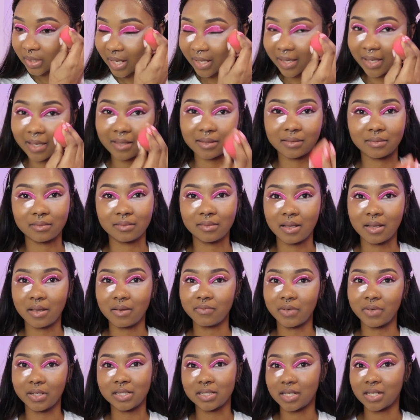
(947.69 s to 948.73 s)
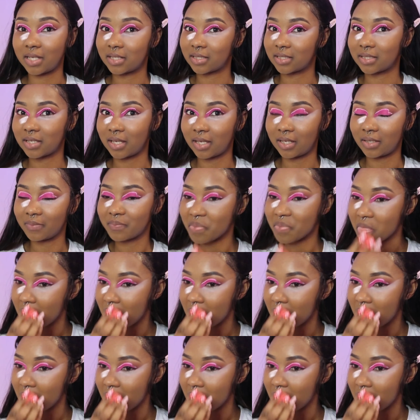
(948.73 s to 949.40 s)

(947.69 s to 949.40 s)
Again, Valentine's Day.